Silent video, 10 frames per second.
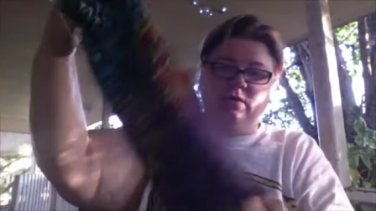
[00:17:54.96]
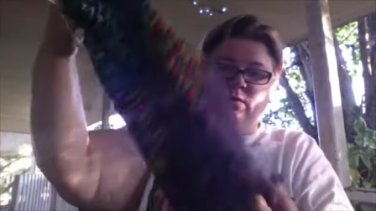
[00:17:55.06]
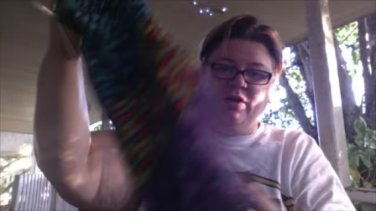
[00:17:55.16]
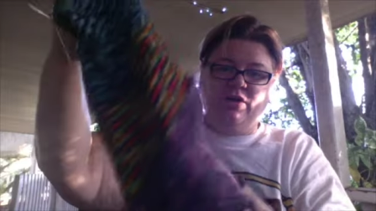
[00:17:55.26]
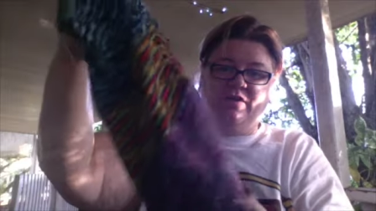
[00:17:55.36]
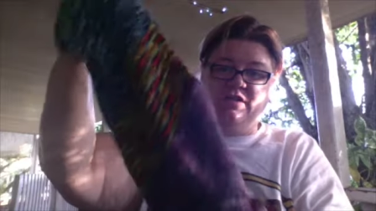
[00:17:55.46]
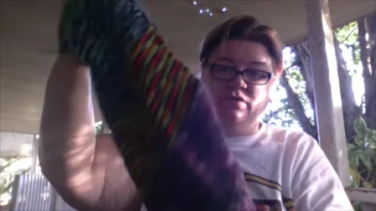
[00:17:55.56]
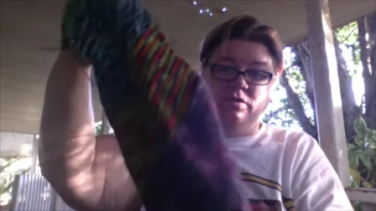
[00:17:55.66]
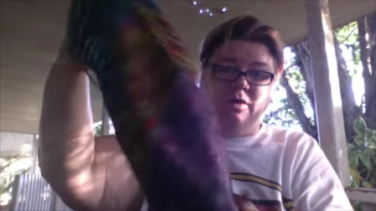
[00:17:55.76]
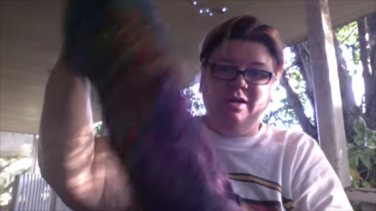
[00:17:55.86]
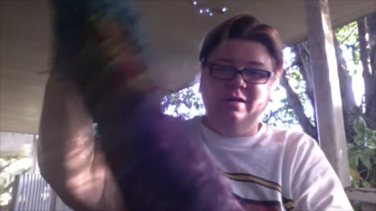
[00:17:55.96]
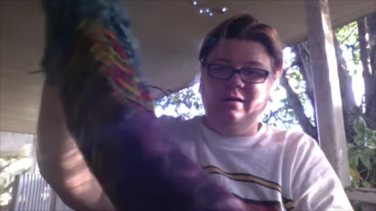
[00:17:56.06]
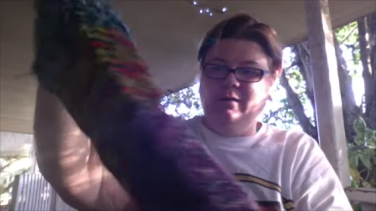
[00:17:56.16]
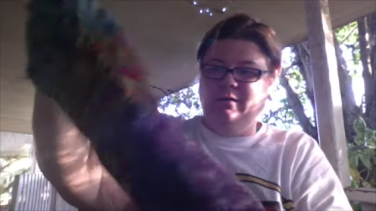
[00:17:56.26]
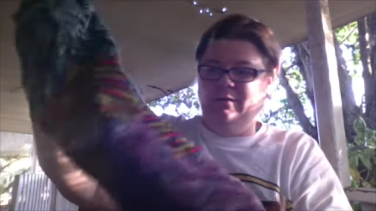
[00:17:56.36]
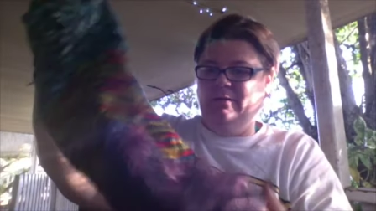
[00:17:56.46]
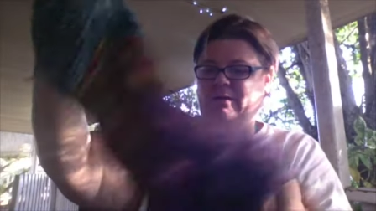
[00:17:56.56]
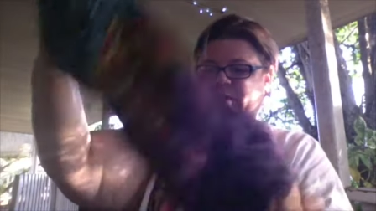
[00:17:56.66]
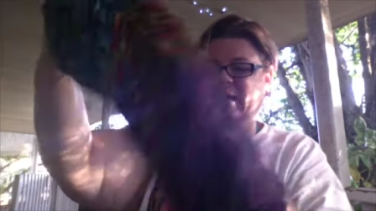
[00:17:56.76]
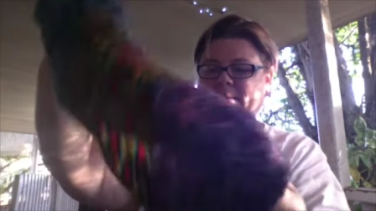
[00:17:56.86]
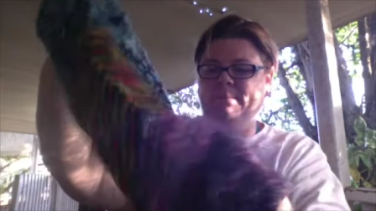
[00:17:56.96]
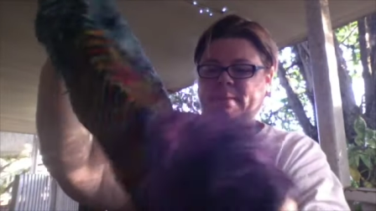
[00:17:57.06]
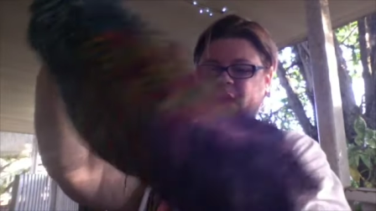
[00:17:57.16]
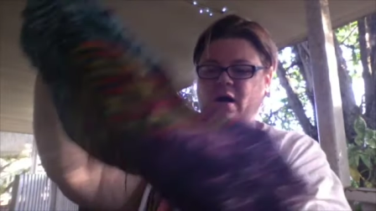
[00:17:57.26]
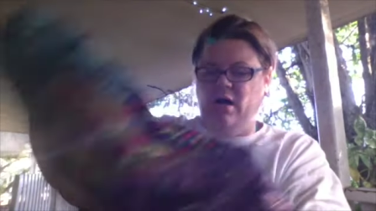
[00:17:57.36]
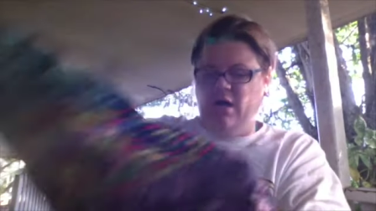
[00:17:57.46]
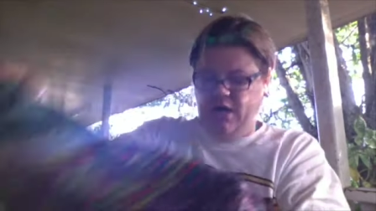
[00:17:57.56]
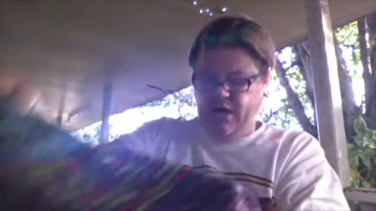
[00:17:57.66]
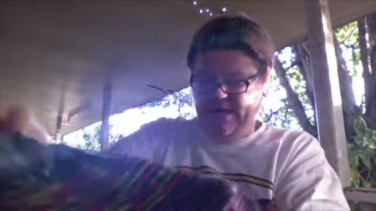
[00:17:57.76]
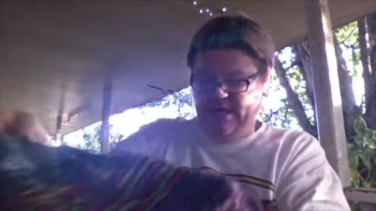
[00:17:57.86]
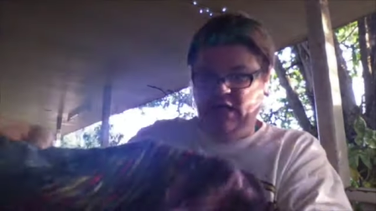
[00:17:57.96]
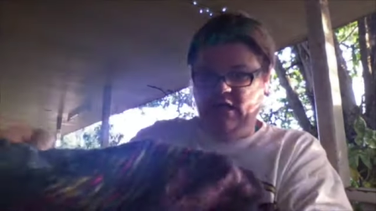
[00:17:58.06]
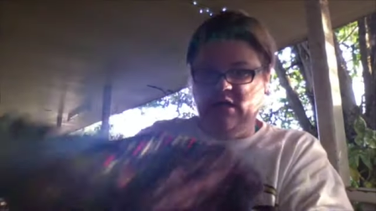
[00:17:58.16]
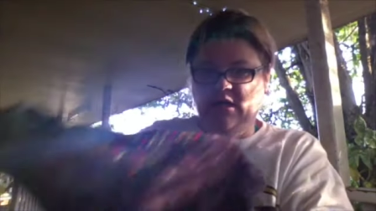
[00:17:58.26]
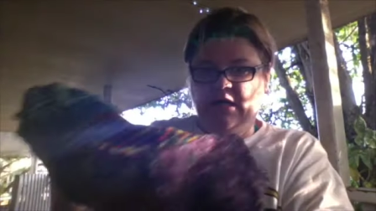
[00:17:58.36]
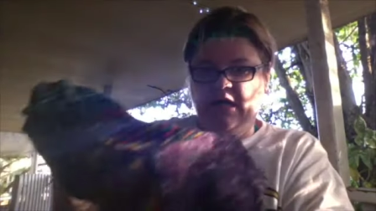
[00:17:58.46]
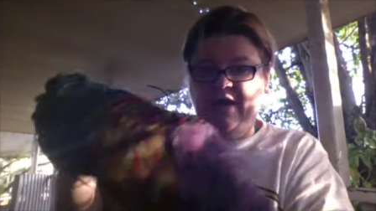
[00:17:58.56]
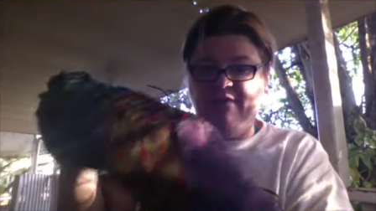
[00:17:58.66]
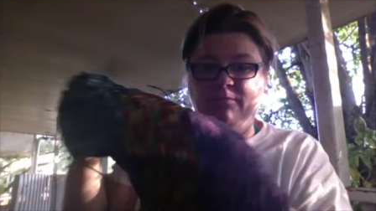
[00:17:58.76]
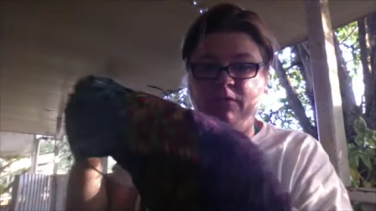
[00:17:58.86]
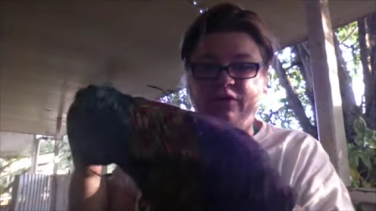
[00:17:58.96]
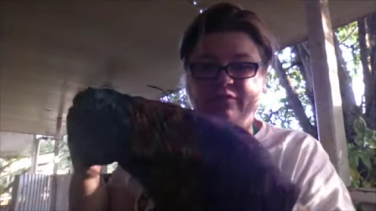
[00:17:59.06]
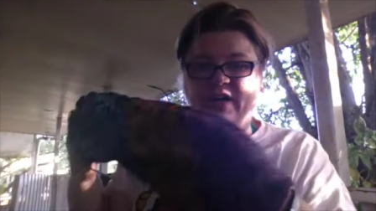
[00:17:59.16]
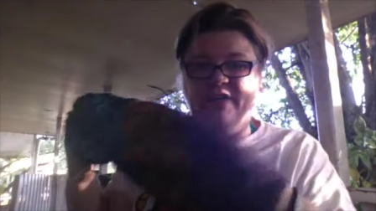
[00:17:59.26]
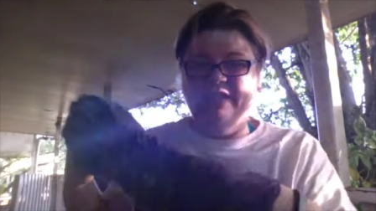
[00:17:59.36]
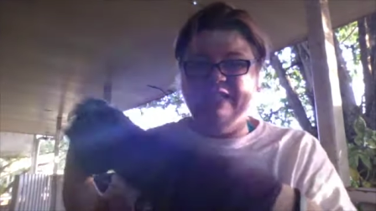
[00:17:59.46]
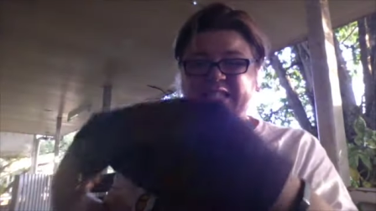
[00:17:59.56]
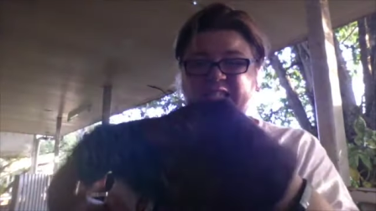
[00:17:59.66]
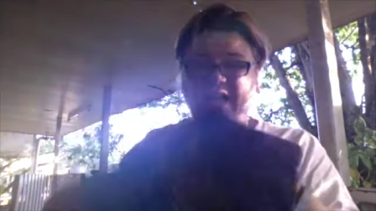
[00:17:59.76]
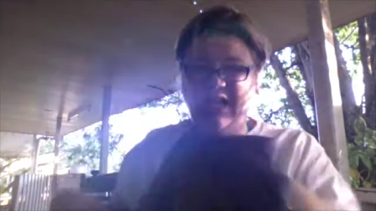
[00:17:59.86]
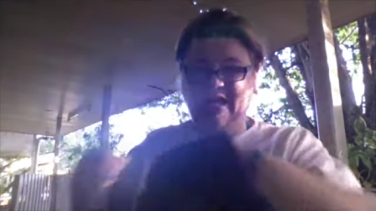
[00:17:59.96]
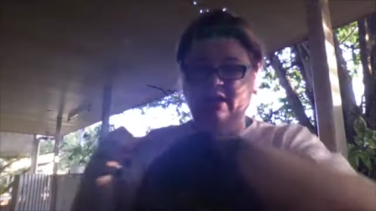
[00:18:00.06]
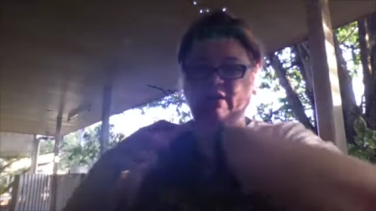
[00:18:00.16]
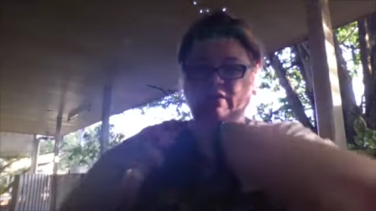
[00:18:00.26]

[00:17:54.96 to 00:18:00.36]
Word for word: worked on this for a while. Um, I have modified this slightly